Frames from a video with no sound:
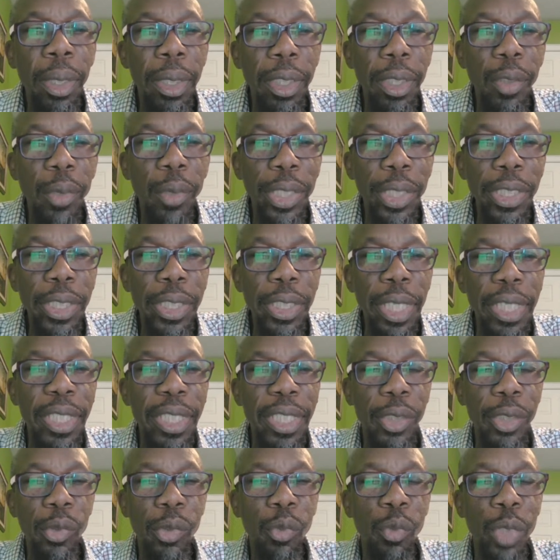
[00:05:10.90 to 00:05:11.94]
The question
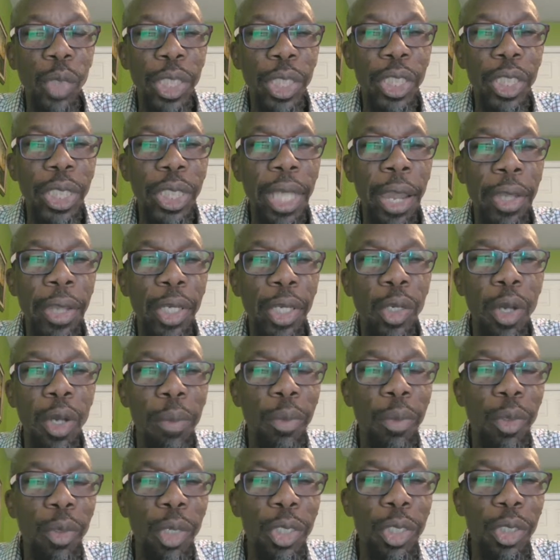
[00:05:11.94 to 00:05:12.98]
is, which
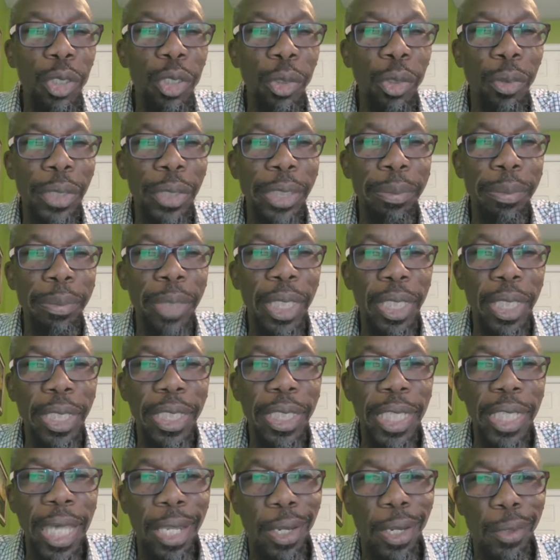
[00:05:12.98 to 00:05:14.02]
Caricom country will be the
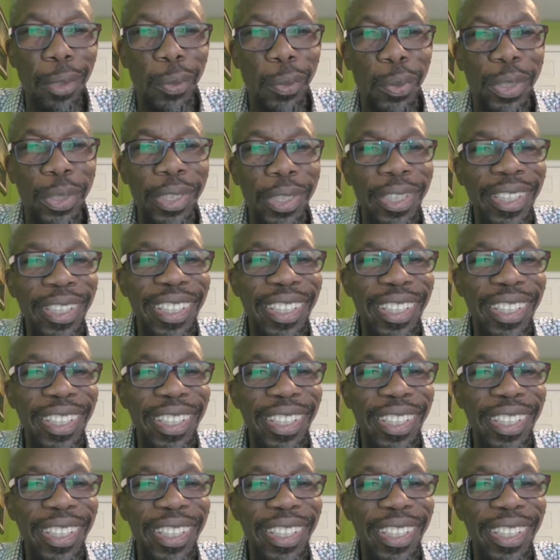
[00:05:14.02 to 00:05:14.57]
sellout?